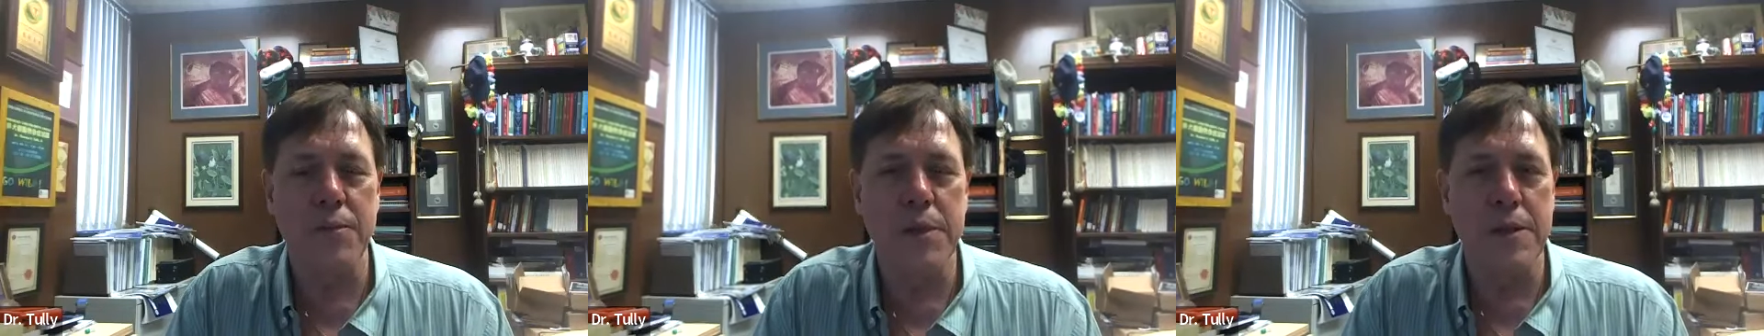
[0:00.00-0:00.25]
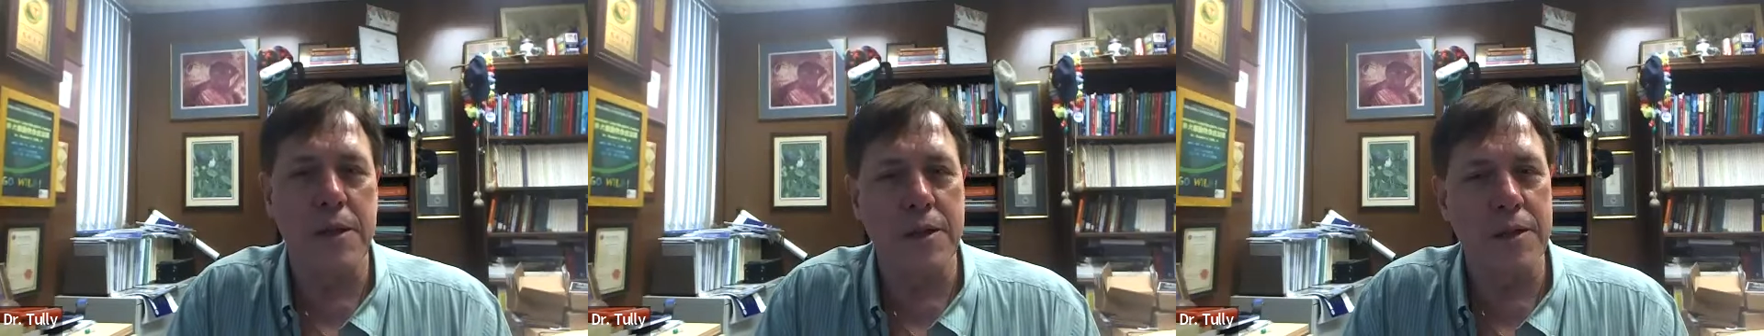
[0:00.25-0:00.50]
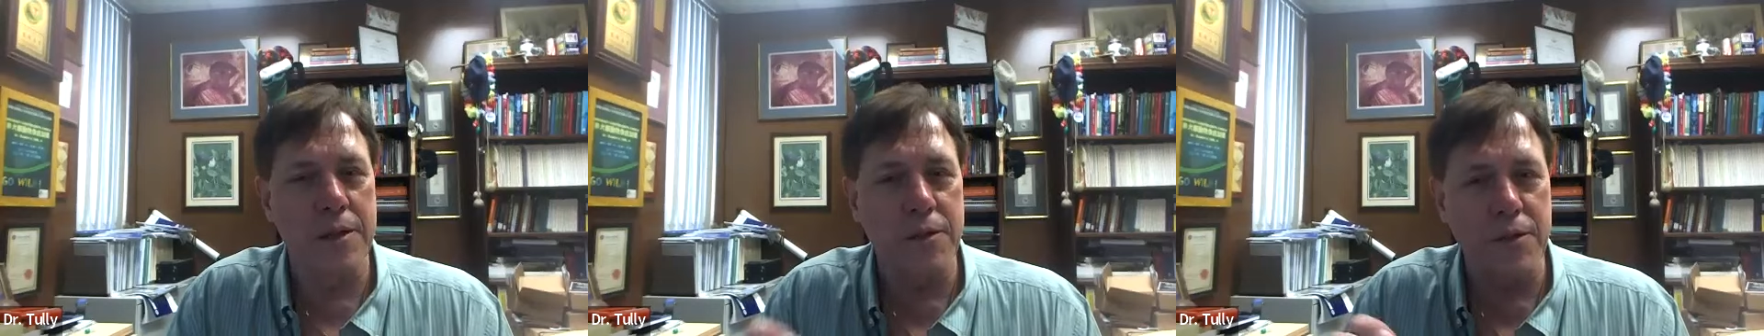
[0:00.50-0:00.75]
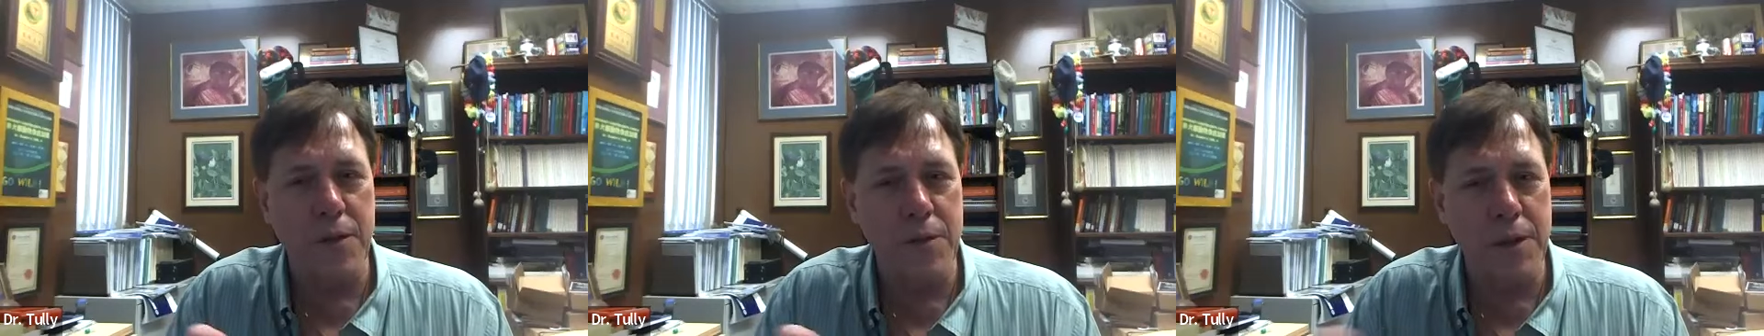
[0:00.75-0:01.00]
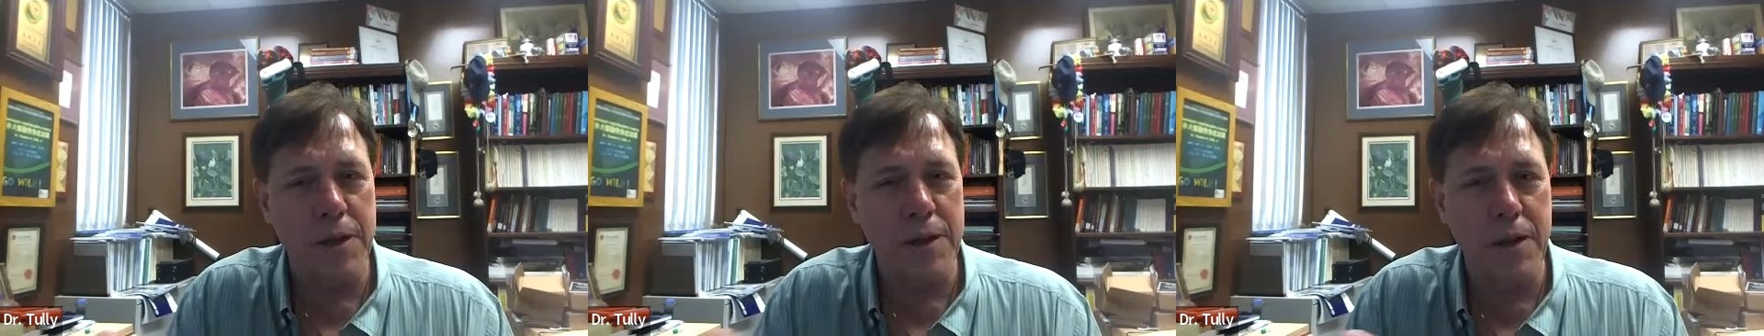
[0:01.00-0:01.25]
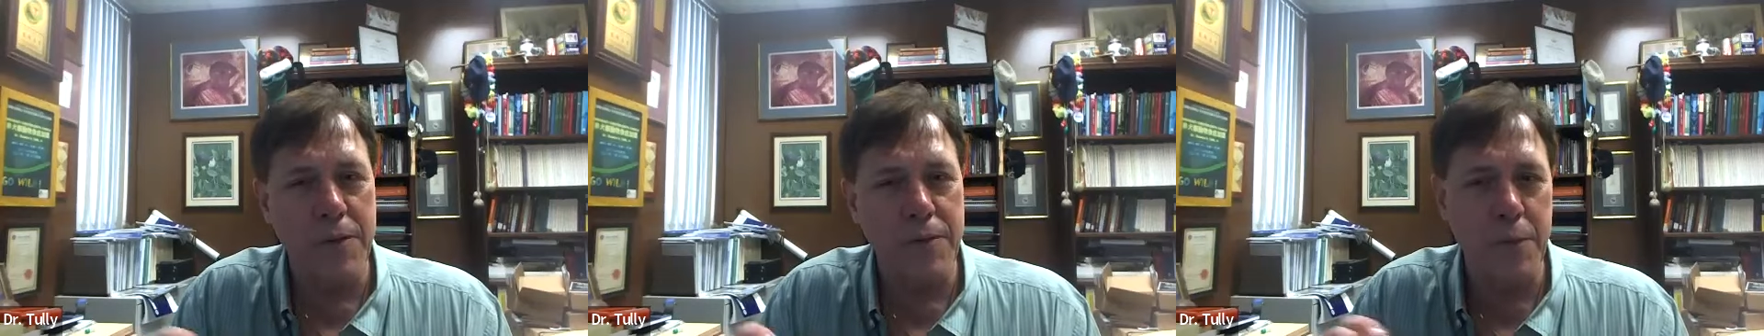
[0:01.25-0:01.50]
but there's only
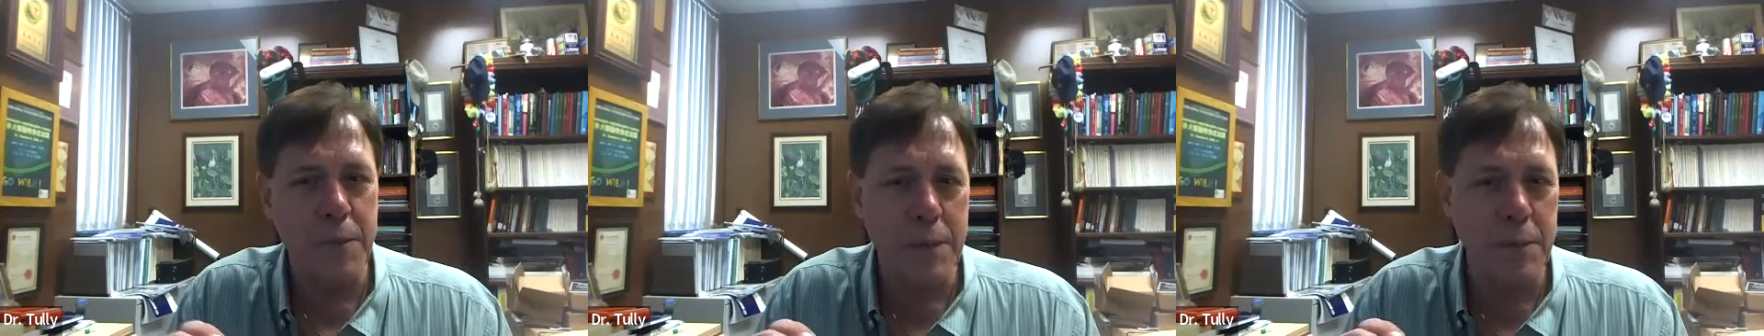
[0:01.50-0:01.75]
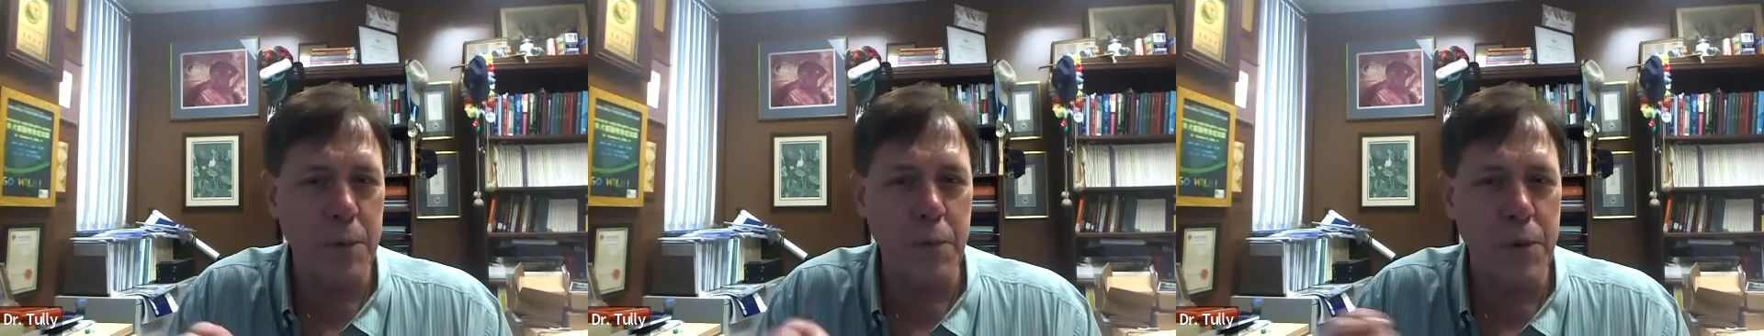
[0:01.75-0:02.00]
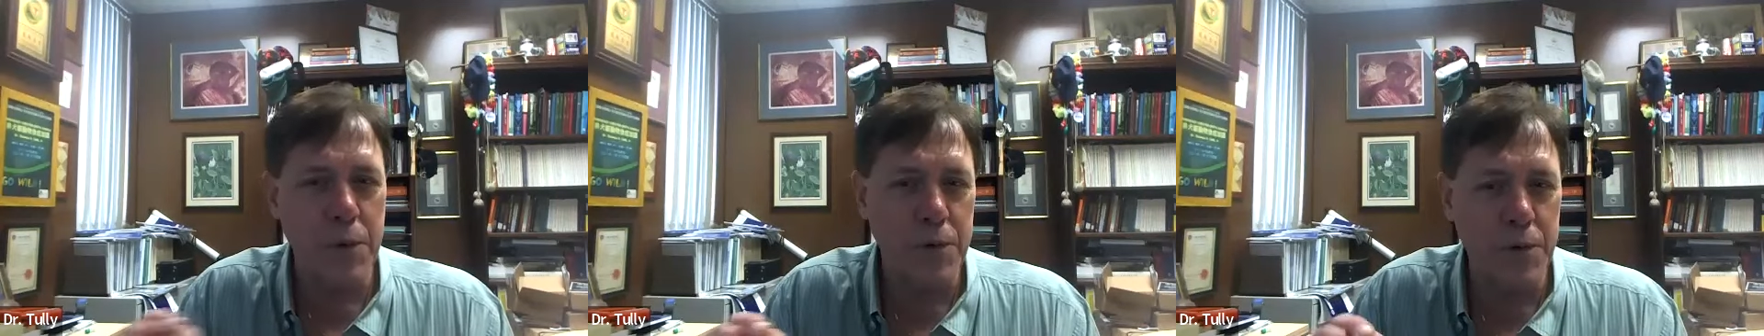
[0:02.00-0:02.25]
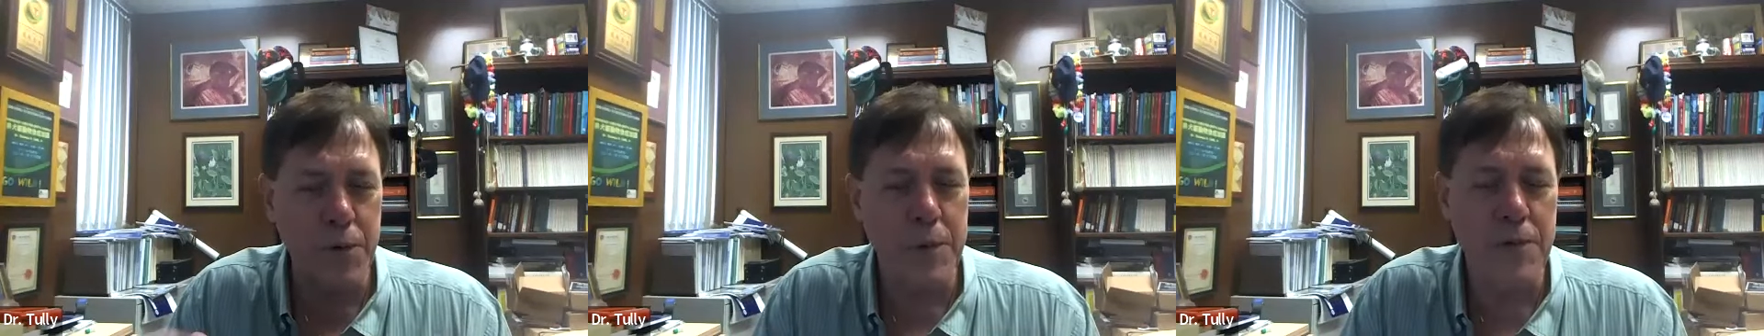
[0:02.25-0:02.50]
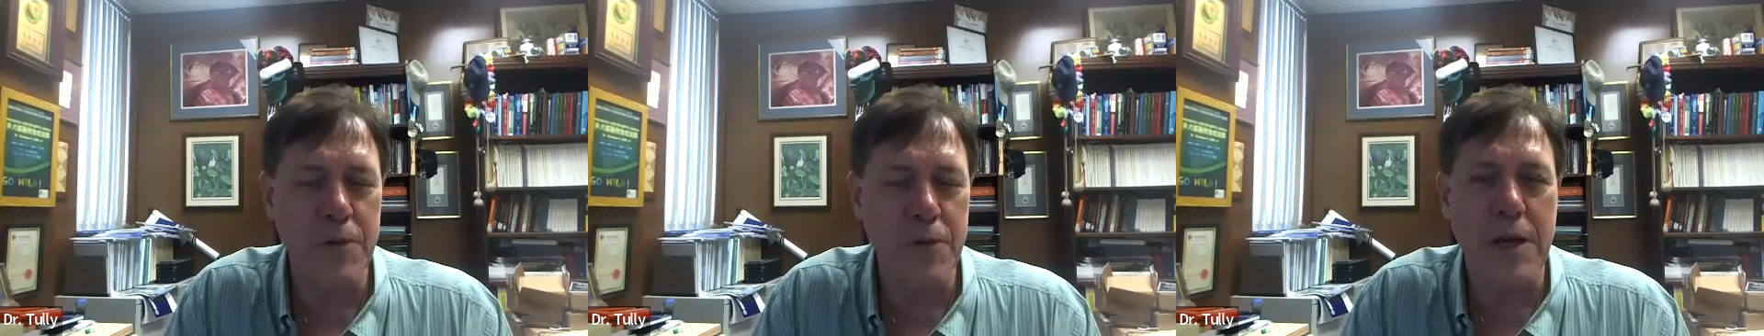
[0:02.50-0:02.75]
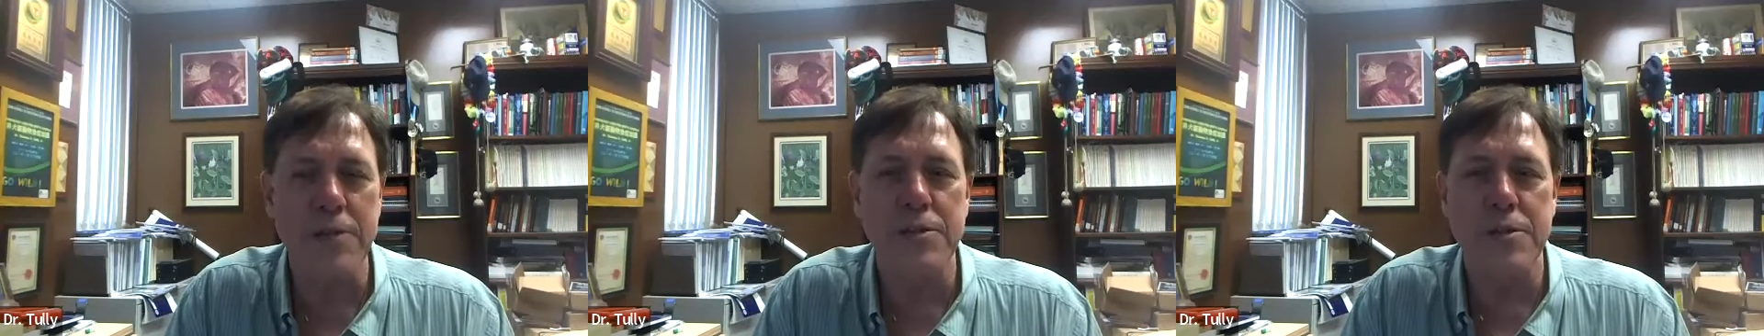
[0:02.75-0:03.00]
enough for maybe one or two
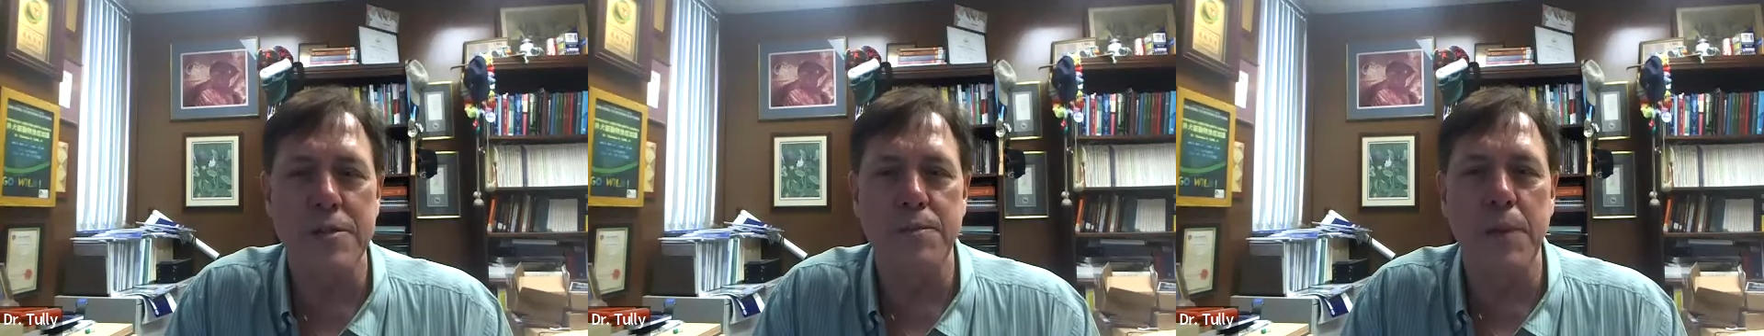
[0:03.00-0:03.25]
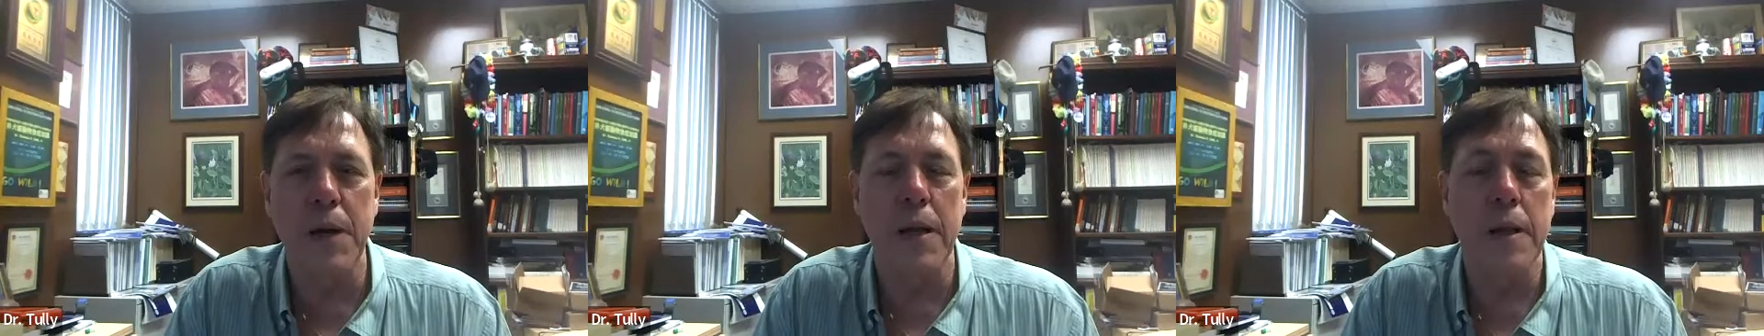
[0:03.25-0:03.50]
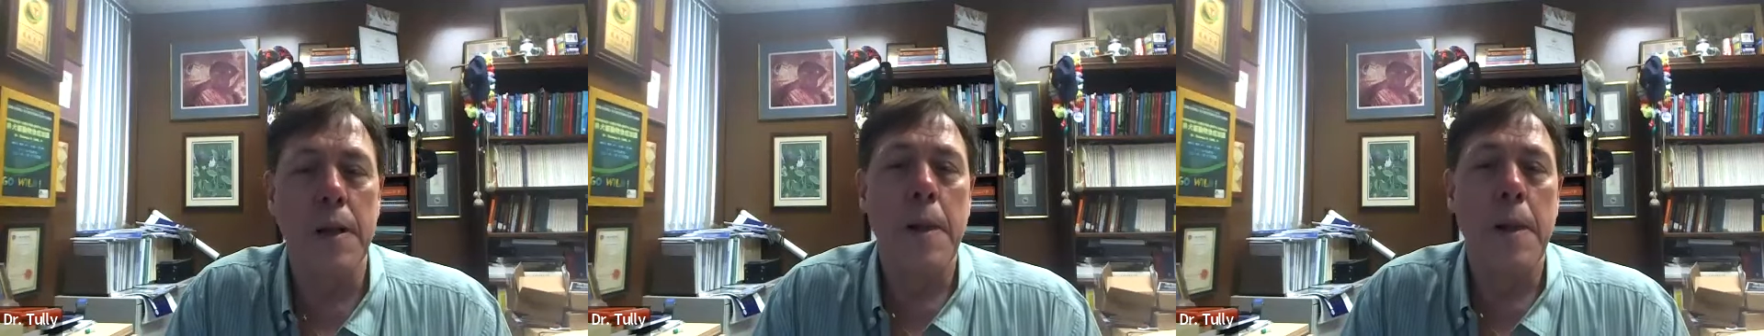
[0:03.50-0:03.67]
injections. But